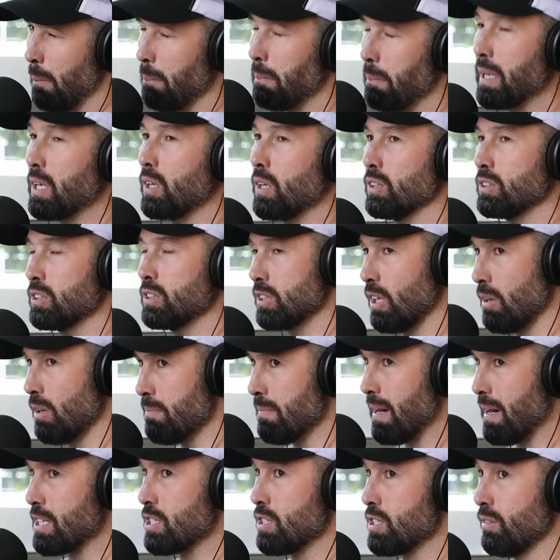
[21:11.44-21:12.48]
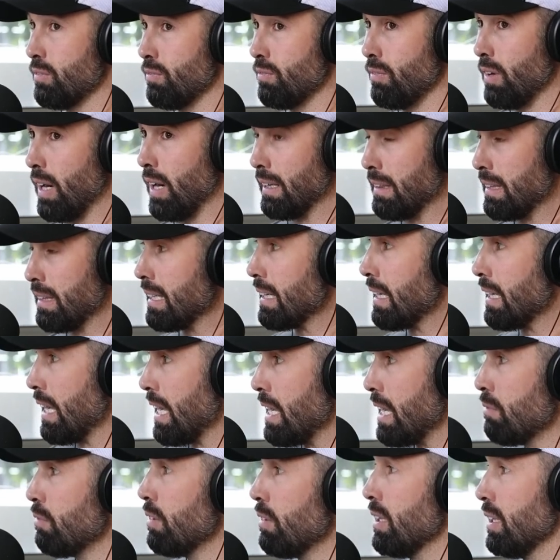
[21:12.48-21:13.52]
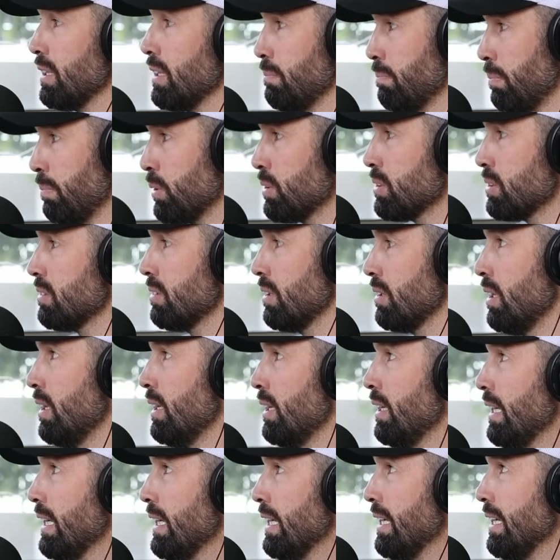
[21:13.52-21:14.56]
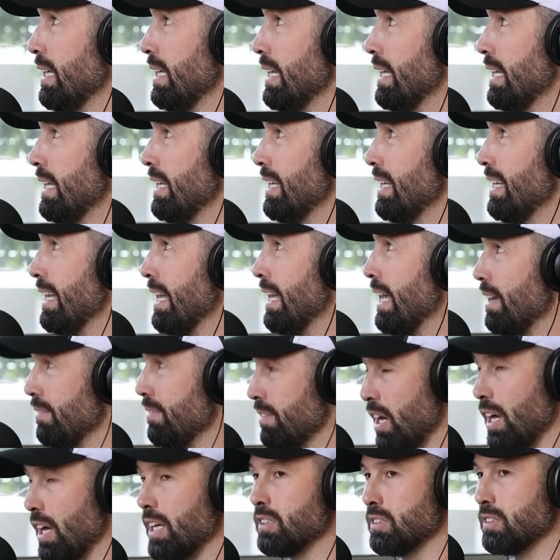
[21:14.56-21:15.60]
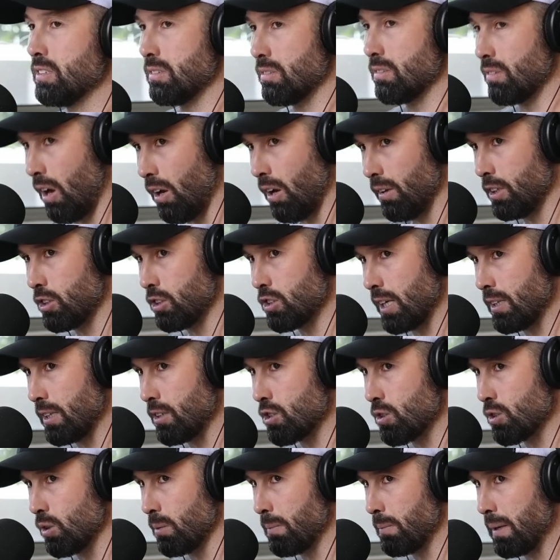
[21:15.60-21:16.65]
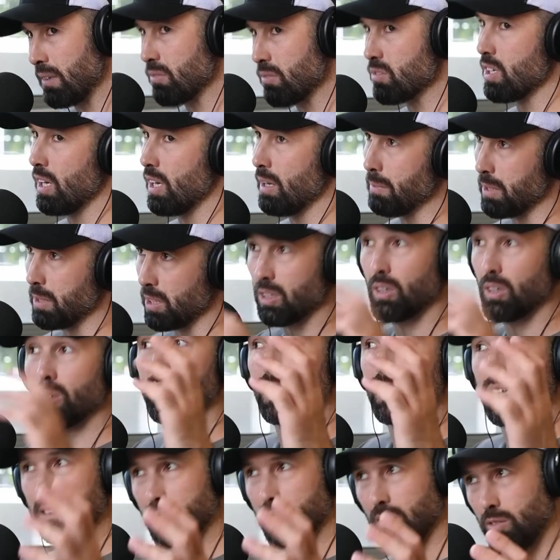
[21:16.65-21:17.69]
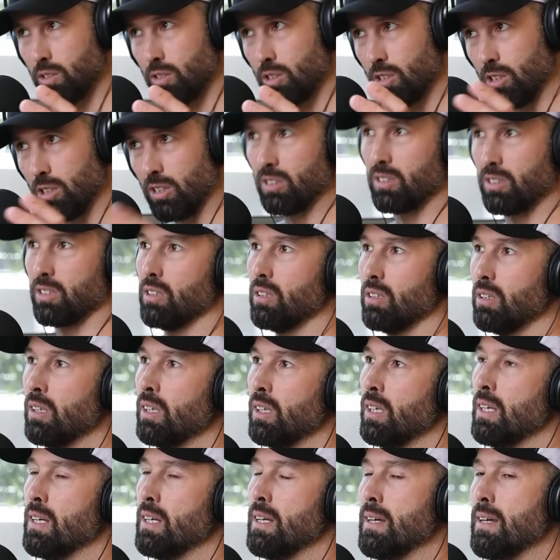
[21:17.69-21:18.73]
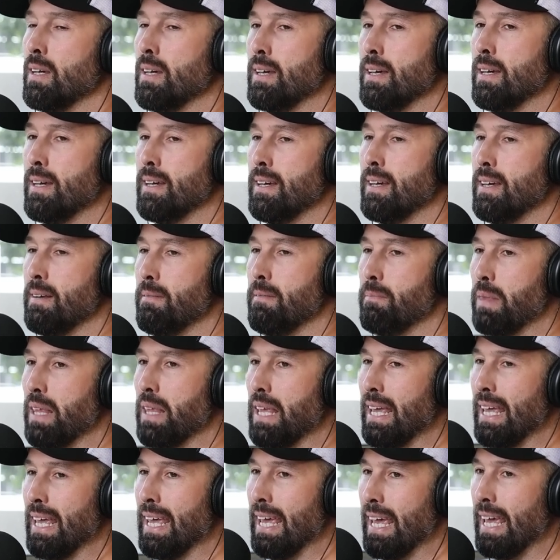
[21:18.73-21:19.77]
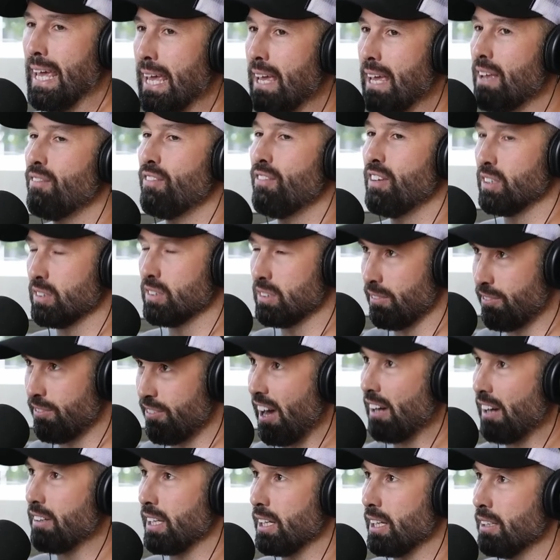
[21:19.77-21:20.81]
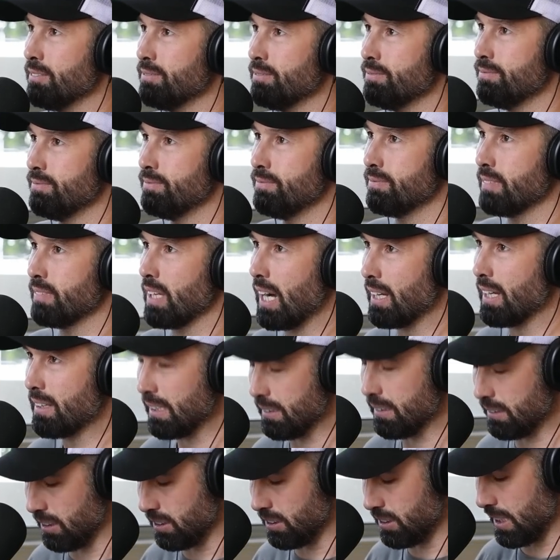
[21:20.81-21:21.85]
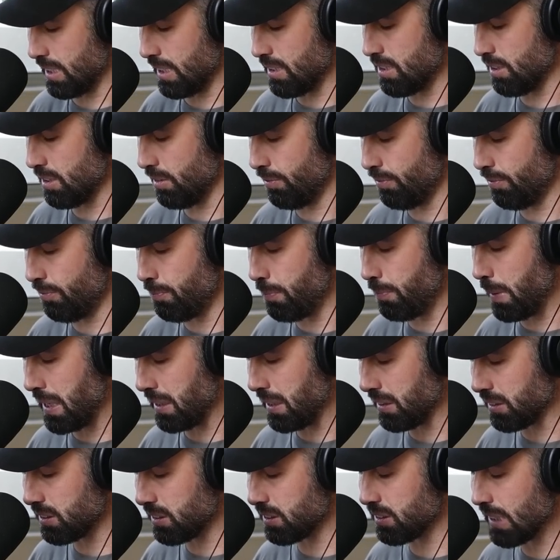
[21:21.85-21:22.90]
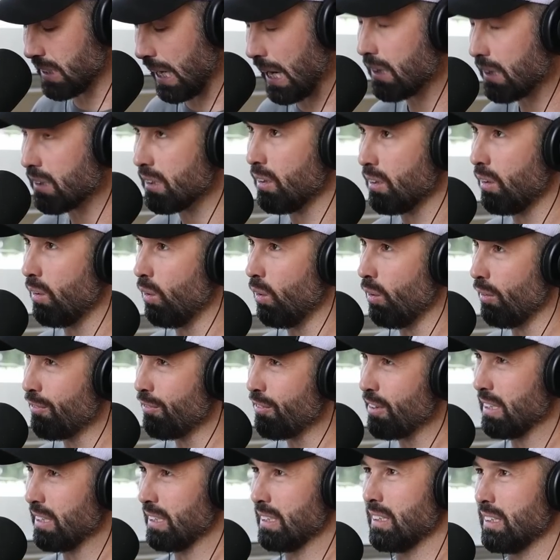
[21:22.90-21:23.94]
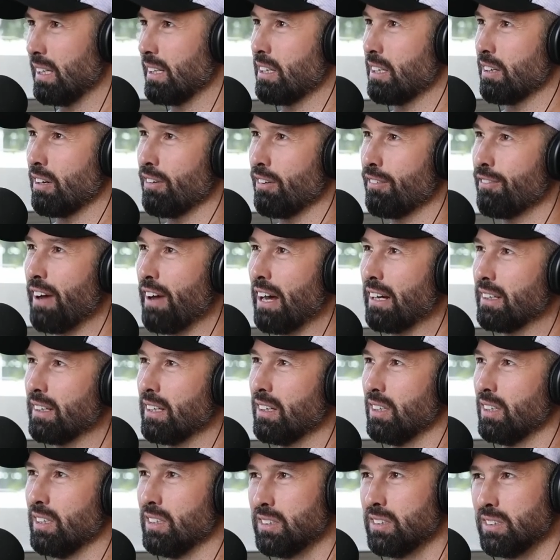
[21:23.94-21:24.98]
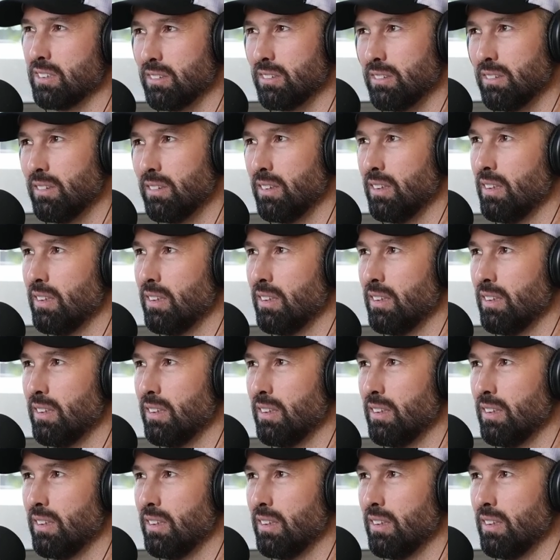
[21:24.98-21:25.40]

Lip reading: because so much of, I think he really puts, even though he's only trained a short amount of time in the context of jiu-jitsu, he feels a failure. I think this sense of being stuck or feeling like you're a failure is,